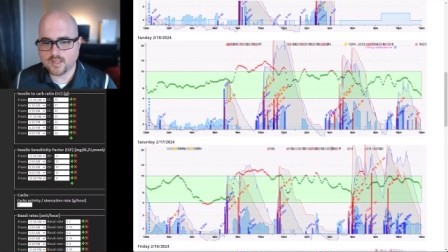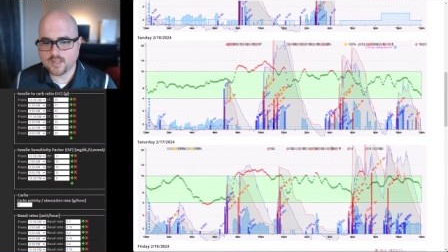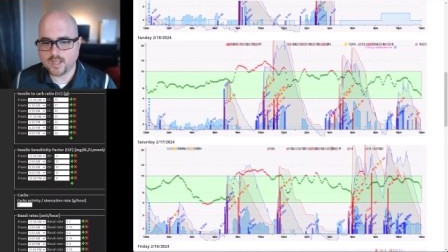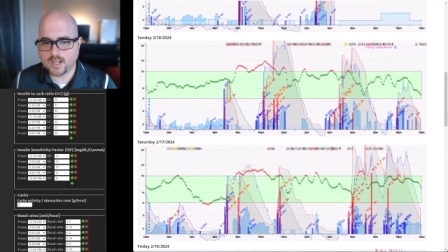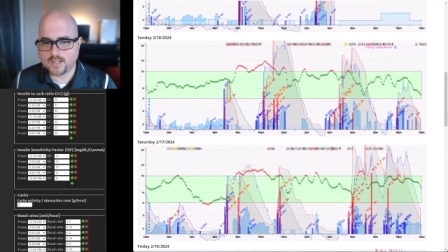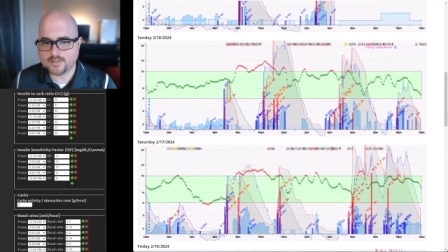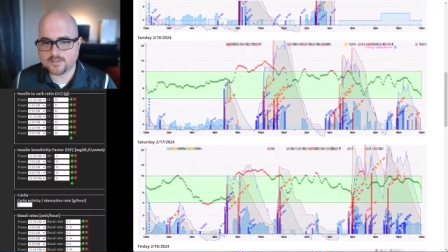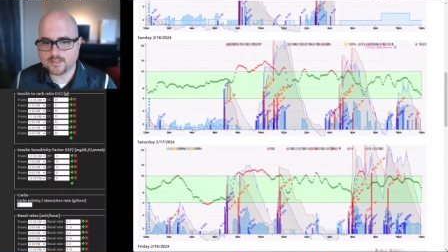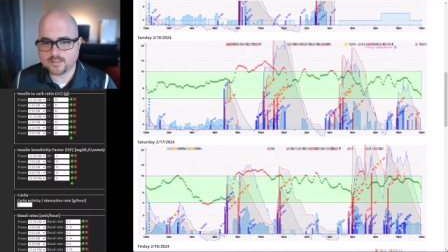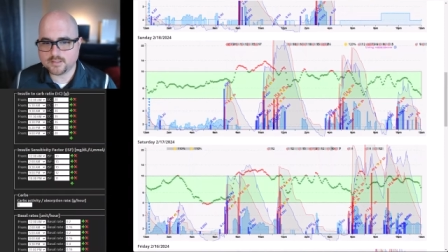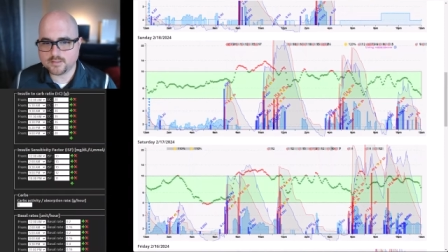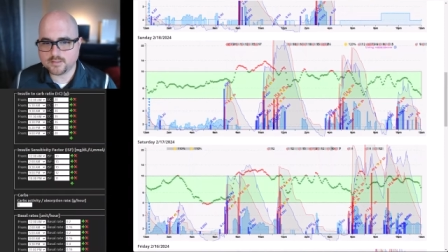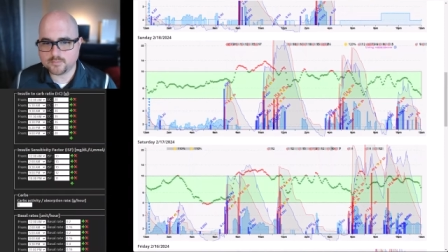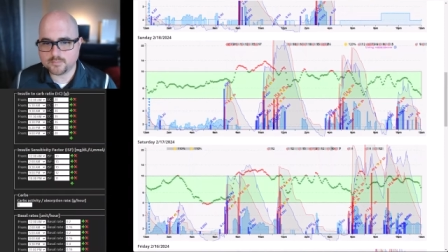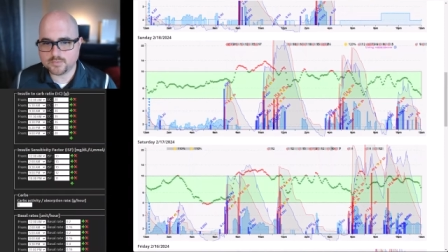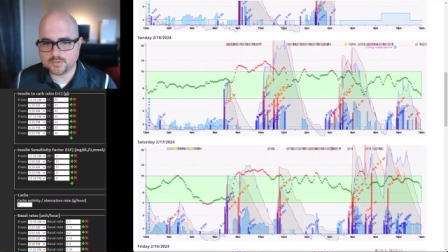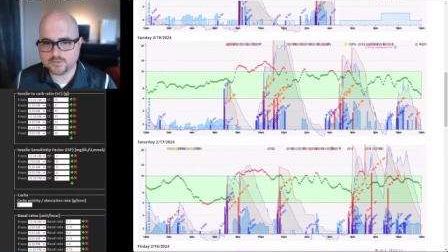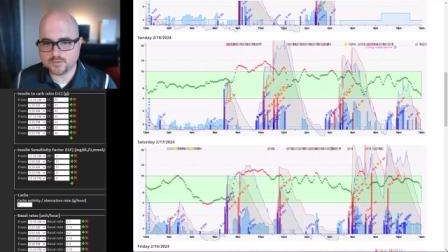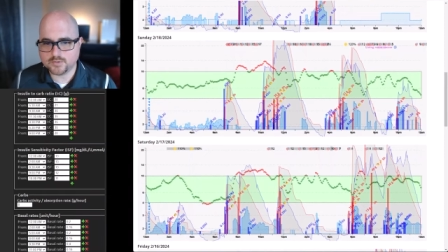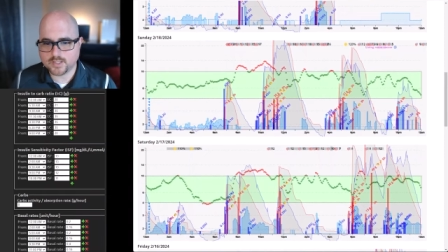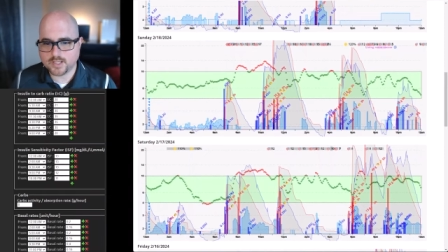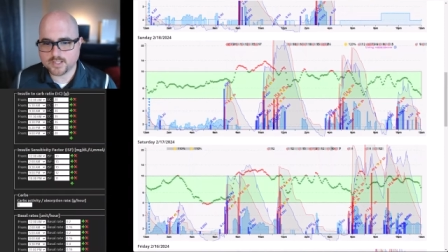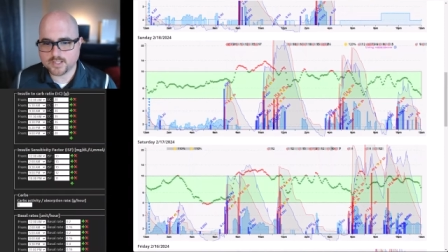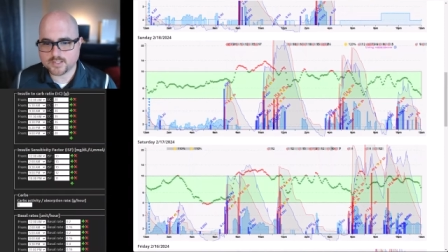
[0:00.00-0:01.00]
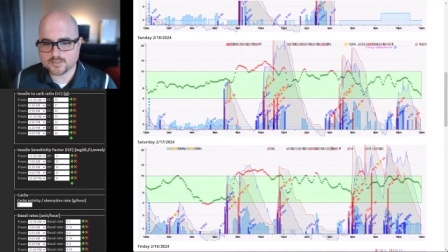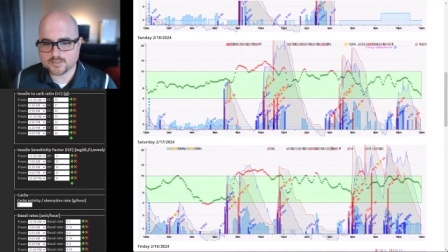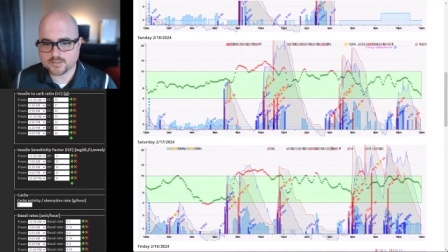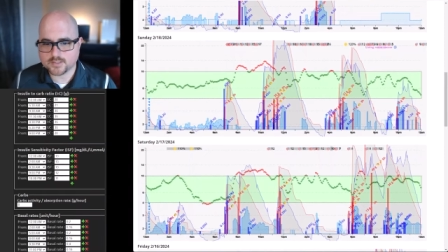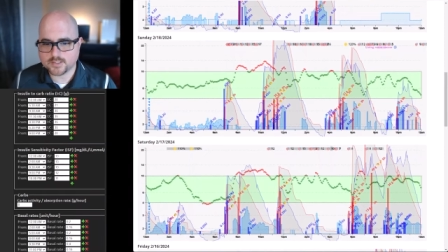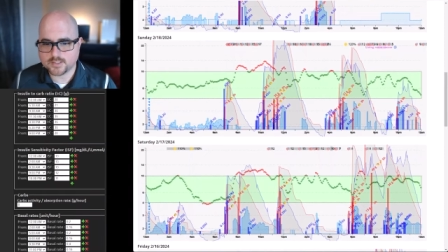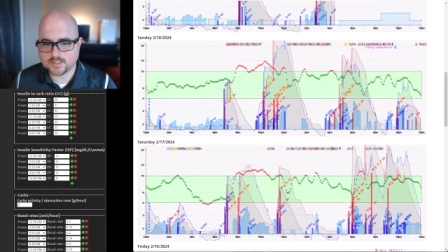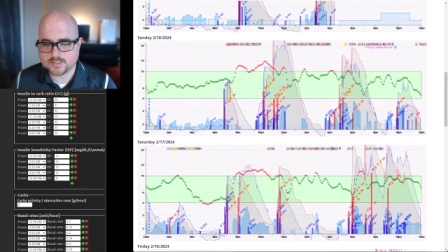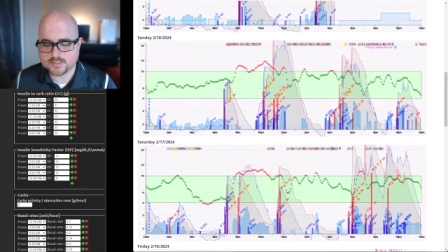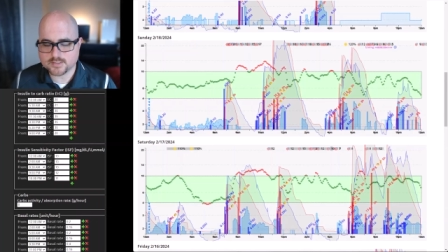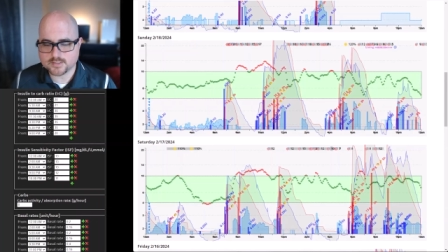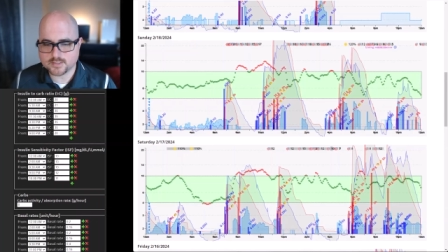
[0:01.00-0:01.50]
And then the blue lines are the
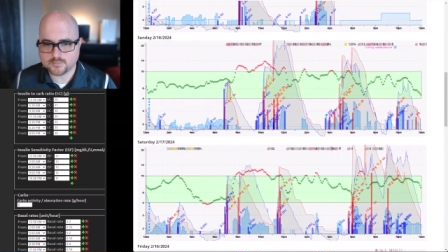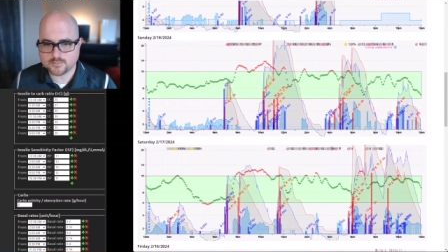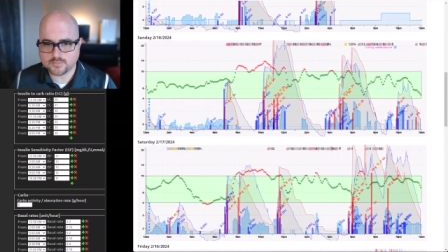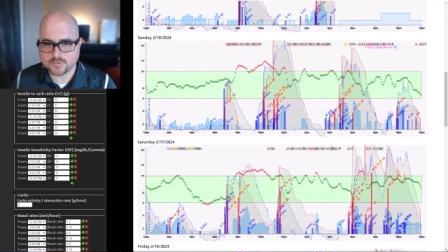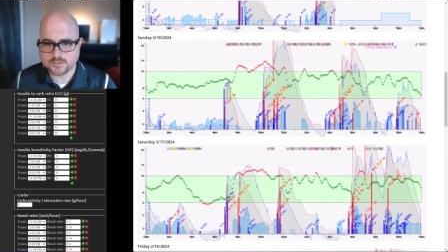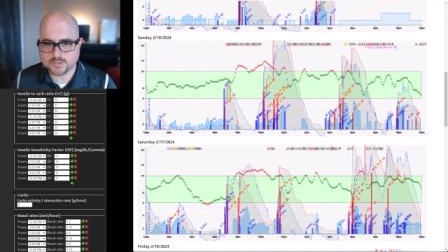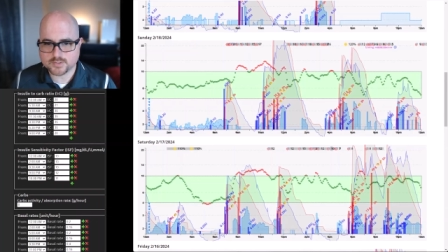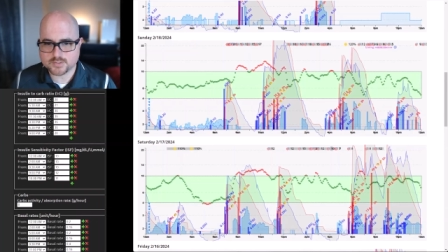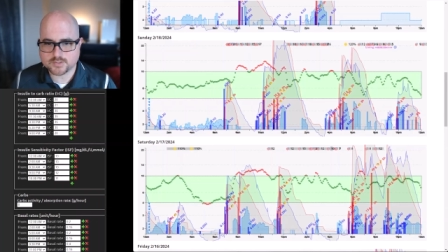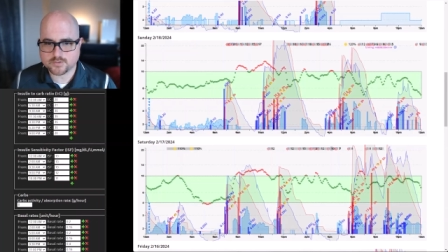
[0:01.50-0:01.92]
insulin on board.